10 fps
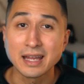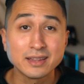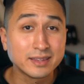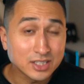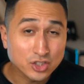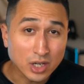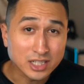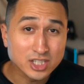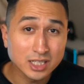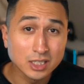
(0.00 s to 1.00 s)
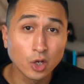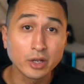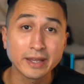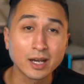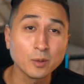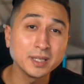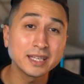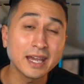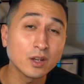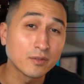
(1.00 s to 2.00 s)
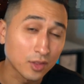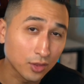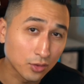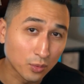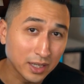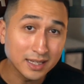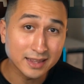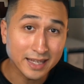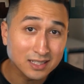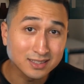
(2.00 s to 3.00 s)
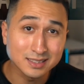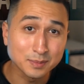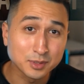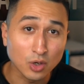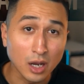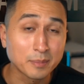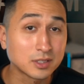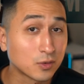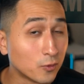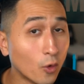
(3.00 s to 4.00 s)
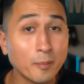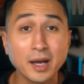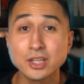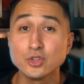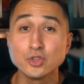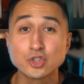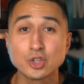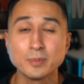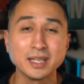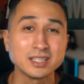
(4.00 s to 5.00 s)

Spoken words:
And this strategy alone helped me gain over 3,000 subscribers for my YouTube